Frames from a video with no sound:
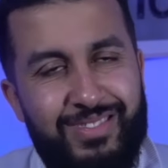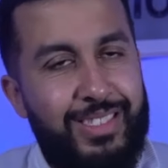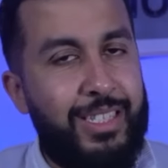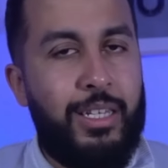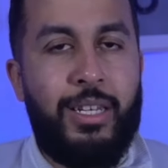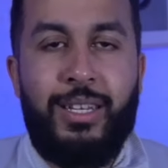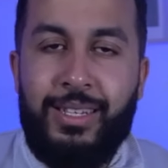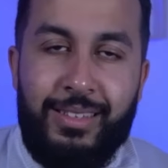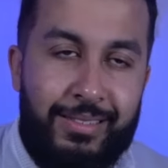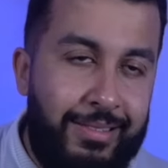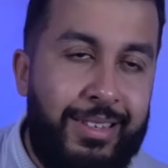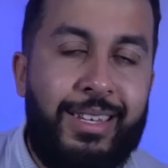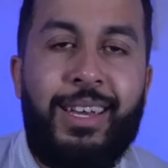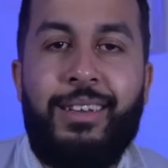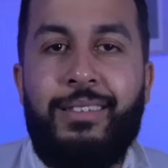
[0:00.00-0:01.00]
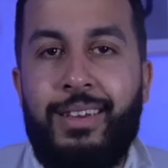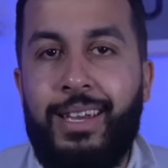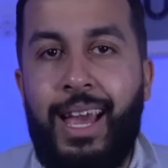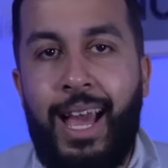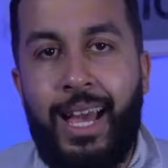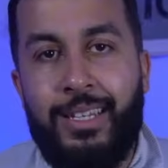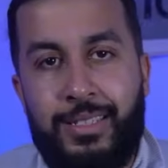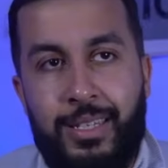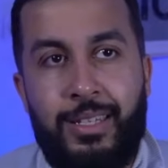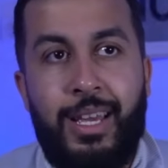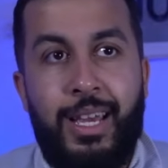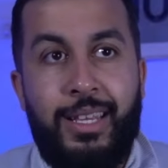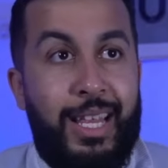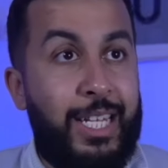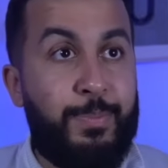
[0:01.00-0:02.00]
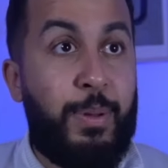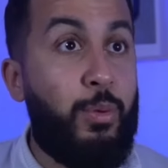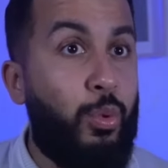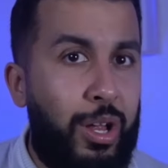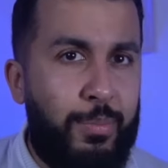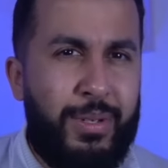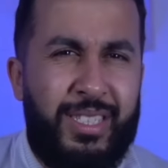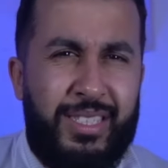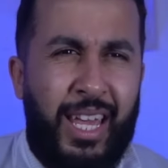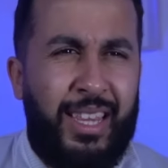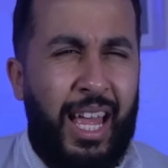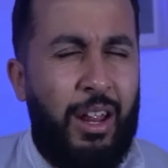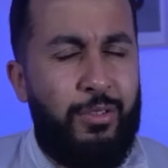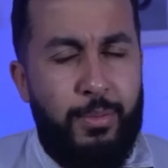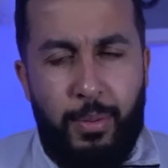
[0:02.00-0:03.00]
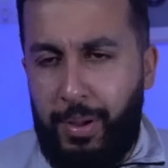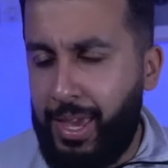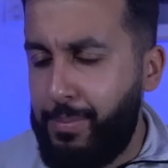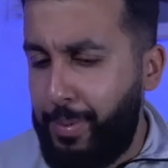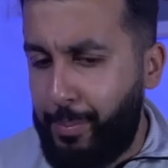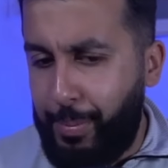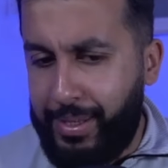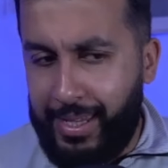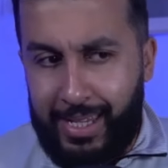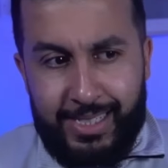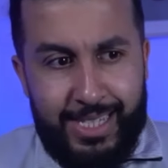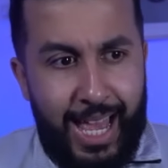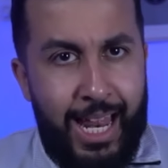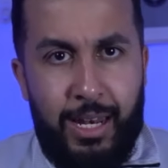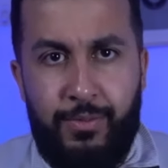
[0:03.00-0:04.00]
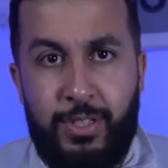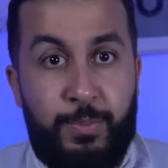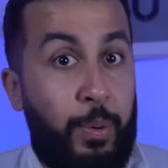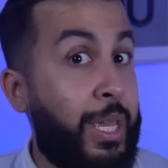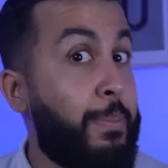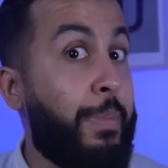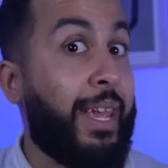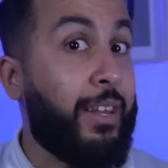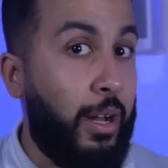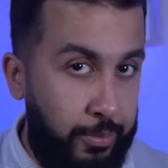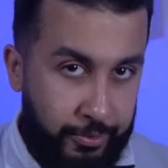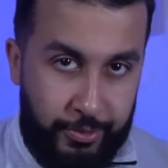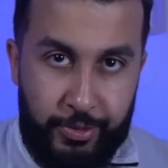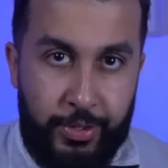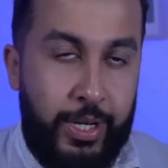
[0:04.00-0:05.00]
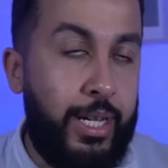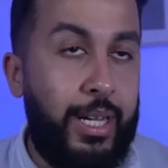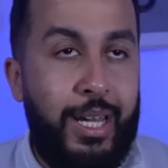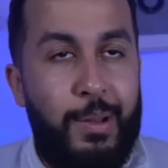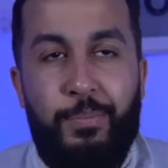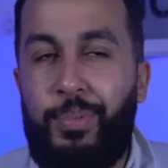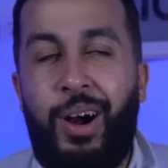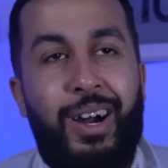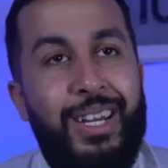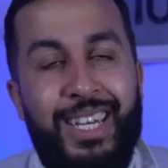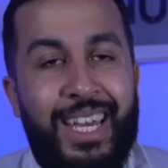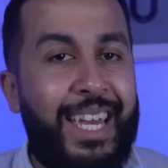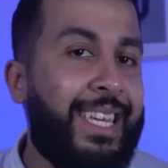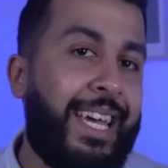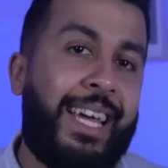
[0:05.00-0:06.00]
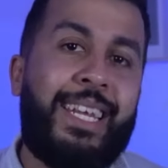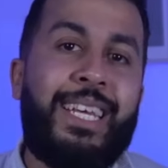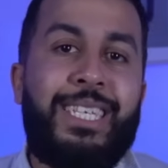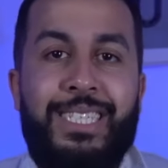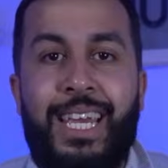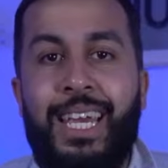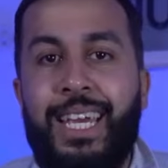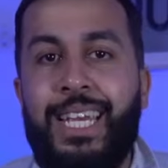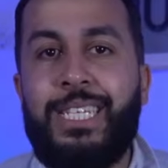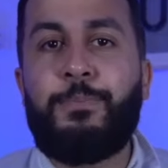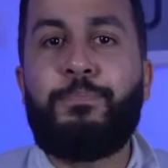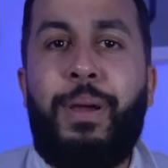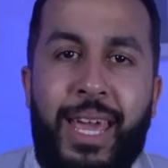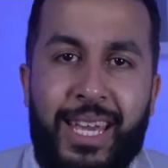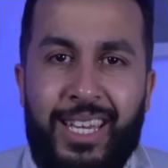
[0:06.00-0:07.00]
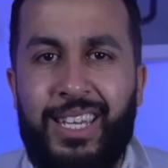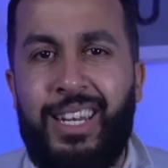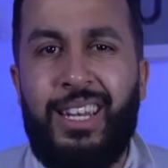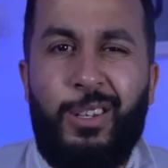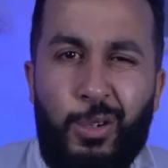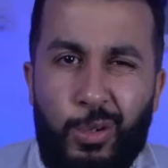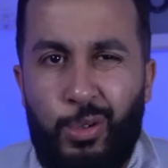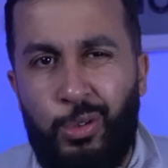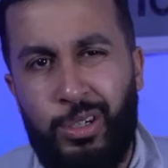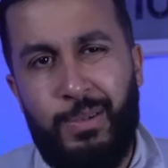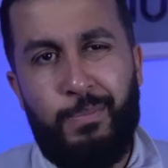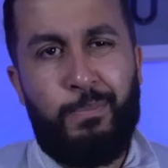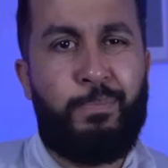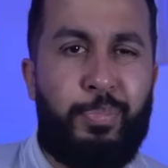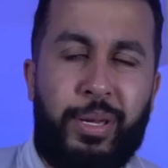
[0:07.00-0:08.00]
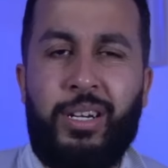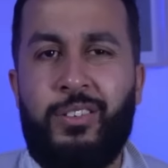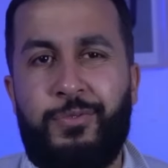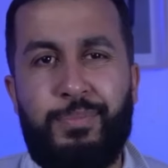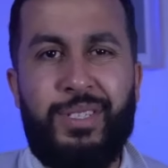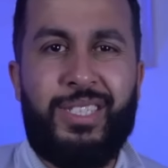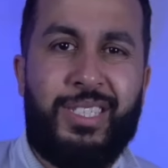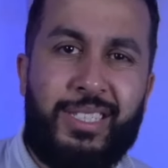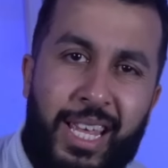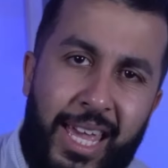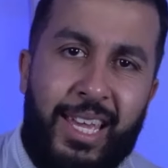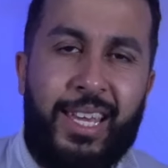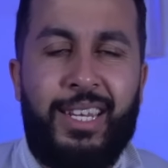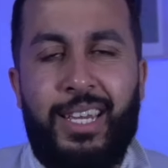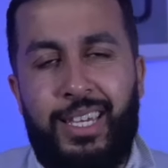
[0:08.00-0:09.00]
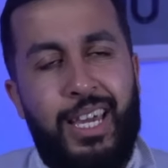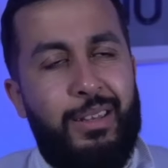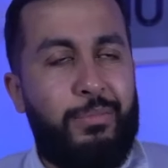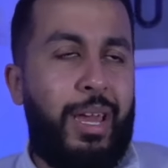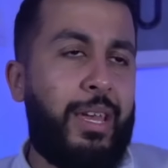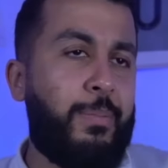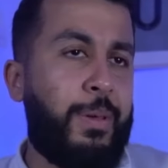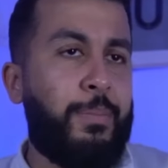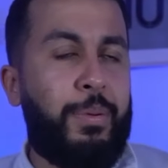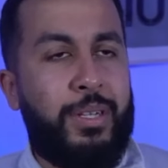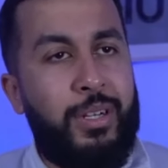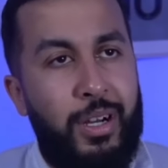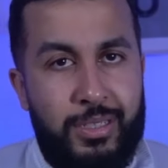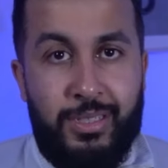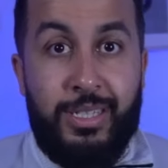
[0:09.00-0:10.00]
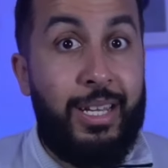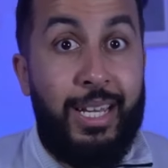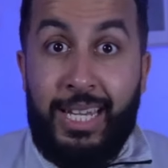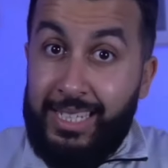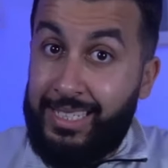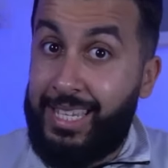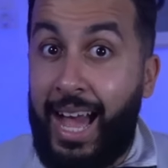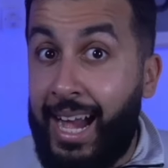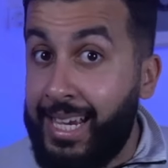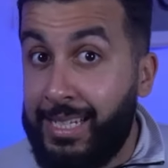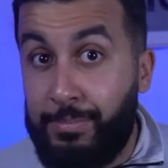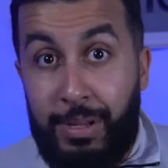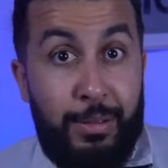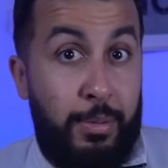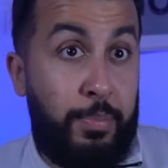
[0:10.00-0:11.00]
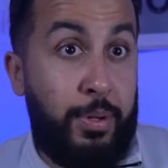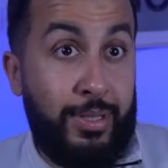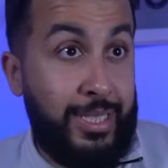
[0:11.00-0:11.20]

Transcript: it hasn't. That's been one mistake that I remember he made against Alaves, but he made up for it. But again, he's making a little bit of mistake. And again, maybe because he's tired, maybe because